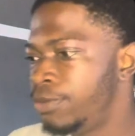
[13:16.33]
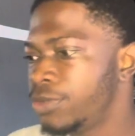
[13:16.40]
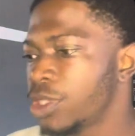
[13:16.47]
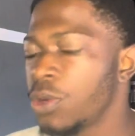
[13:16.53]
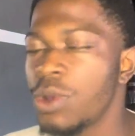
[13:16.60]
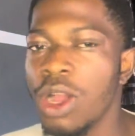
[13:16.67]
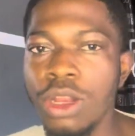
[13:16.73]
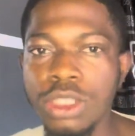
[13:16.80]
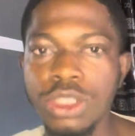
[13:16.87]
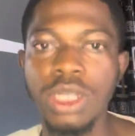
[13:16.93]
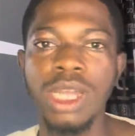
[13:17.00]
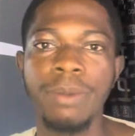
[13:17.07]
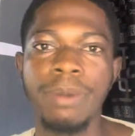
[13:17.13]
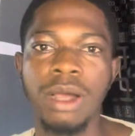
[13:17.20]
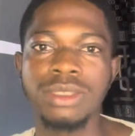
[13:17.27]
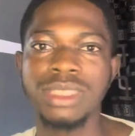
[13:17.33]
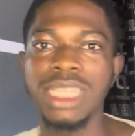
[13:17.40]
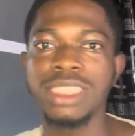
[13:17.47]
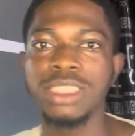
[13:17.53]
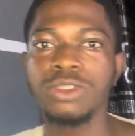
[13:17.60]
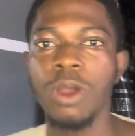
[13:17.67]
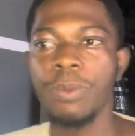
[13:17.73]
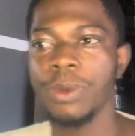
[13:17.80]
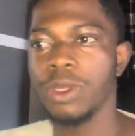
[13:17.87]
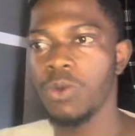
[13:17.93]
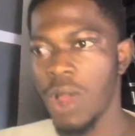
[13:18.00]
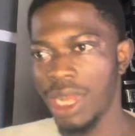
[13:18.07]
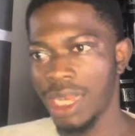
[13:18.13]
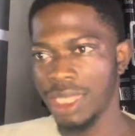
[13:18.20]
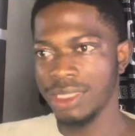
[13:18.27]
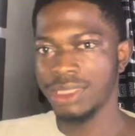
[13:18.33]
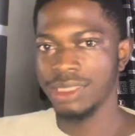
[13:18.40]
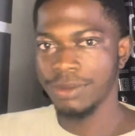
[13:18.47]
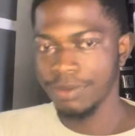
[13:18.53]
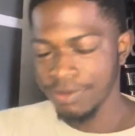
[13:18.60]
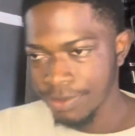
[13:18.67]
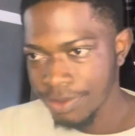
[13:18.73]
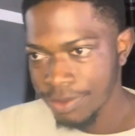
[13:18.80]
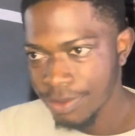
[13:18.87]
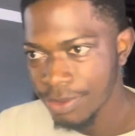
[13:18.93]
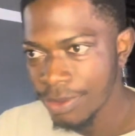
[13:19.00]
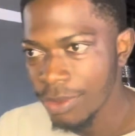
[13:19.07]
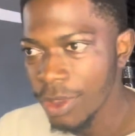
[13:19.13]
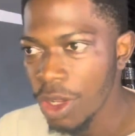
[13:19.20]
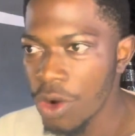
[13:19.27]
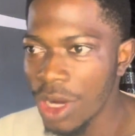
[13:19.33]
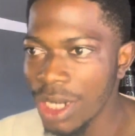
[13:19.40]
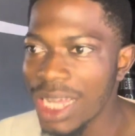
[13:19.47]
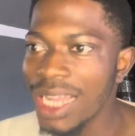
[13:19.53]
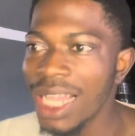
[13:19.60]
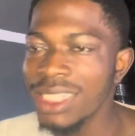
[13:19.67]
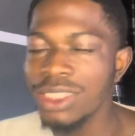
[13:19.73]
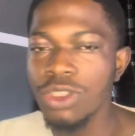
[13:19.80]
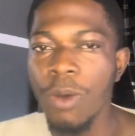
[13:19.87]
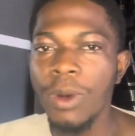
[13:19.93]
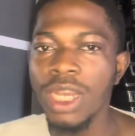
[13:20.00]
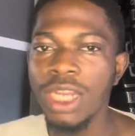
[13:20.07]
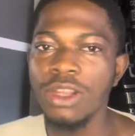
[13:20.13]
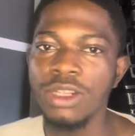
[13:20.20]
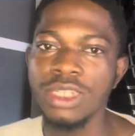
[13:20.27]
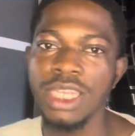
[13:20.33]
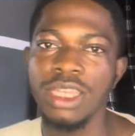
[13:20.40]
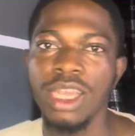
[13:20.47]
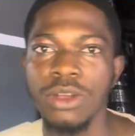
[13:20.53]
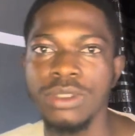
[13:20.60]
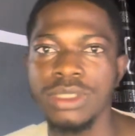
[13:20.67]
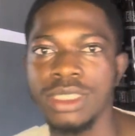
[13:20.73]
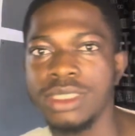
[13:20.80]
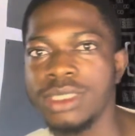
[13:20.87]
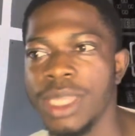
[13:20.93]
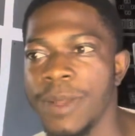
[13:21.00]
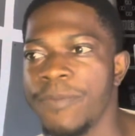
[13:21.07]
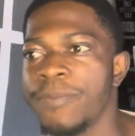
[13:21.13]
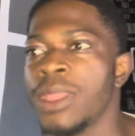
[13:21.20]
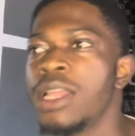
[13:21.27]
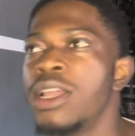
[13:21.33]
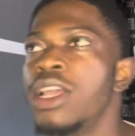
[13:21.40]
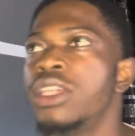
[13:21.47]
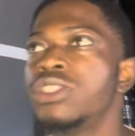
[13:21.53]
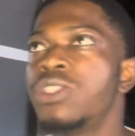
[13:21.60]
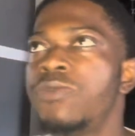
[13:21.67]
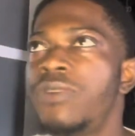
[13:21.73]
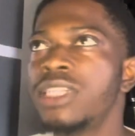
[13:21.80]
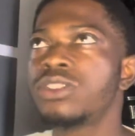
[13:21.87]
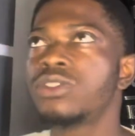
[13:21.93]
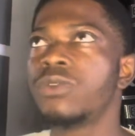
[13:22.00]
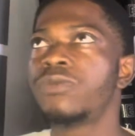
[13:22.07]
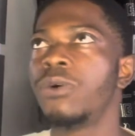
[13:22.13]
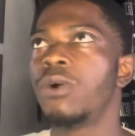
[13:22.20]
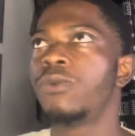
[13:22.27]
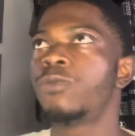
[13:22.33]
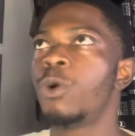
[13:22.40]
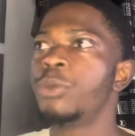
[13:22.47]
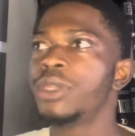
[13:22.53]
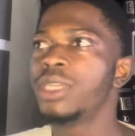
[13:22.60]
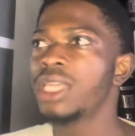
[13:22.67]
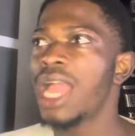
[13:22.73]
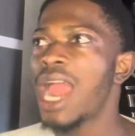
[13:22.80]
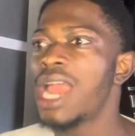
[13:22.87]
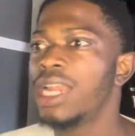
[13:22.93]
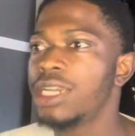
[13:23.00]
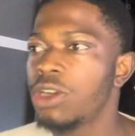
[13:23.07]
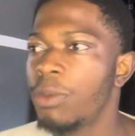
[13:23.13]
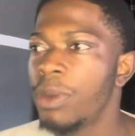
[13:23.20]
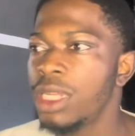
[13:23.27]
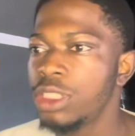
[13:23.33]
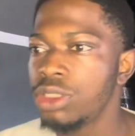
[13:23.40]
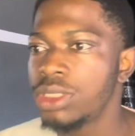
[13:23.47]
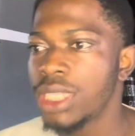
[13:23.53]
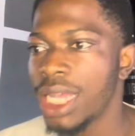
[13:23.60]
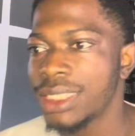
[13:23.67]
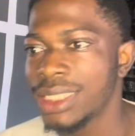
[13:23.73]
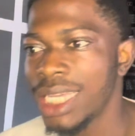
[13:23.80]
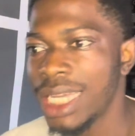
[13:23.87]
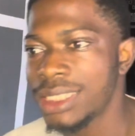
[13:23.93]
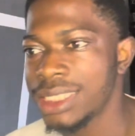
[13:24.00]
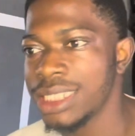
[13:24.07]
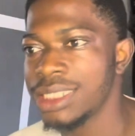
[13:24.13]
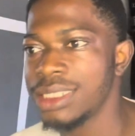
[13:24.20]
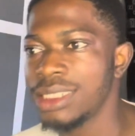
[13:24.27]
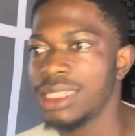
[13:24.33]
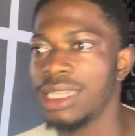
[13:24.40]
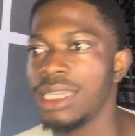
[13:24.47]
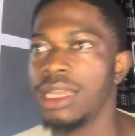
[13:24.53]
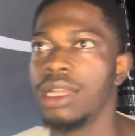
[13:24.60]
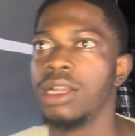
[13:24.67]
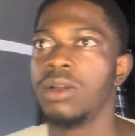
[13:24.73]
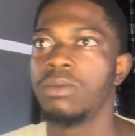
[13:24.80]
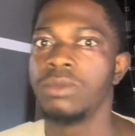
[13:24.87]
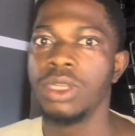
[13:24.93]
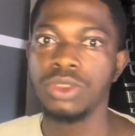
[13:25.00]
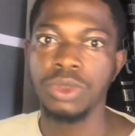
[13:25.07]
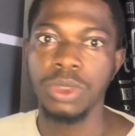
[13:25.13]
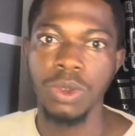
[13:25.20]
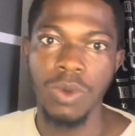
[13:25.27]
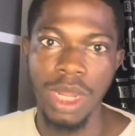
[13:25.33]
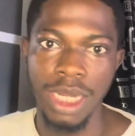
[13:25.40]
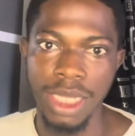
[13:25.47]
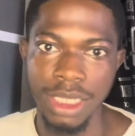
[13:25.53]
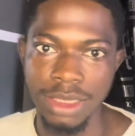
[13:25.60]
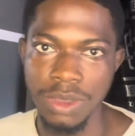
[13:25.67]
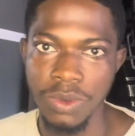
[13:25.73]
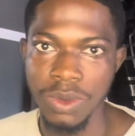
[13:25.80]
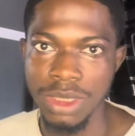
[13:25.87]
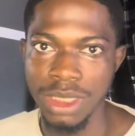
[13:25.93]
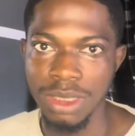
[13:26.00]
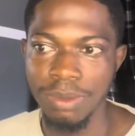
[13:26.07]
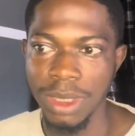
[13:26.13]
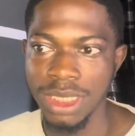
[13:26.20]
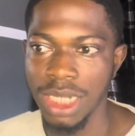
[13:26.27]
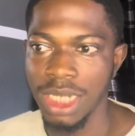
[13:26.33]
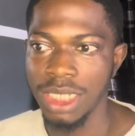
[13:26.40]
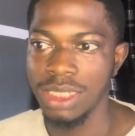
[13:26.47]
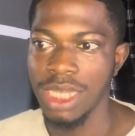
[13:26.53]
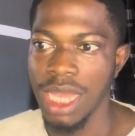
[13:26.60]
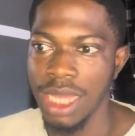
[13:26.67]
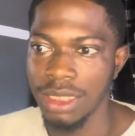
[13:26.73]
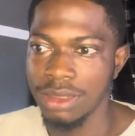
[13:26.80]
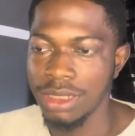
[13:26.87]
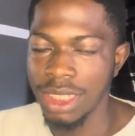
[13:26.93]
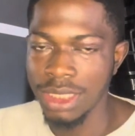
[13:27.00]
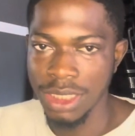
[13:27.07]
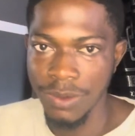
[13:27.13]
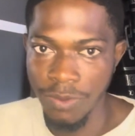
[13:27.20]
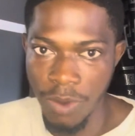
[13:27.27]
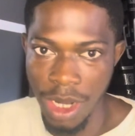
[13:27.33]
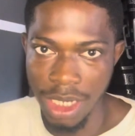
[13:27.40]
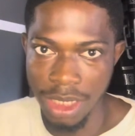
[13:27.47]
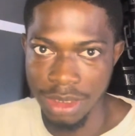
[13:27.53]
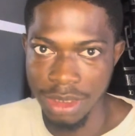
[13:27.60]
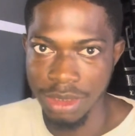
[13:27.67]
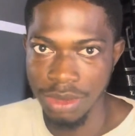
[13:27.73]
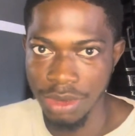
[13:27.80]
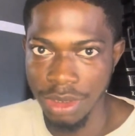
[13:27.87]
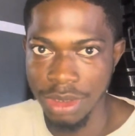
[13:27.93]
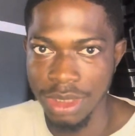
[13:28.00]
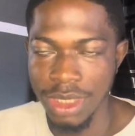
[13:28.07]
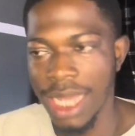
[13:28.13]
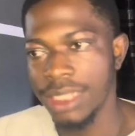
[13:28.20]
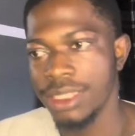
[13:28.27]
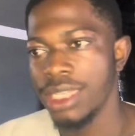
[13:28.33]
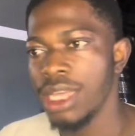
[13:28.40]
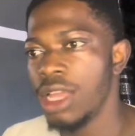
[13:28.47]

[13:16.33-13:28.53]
we are going to talk about setting up a wallet, or rather getting onboarded on the ecosystem. So first of all, for me, I recommend users getting a Sui wallet, which is basically their native wallet. Do you understand?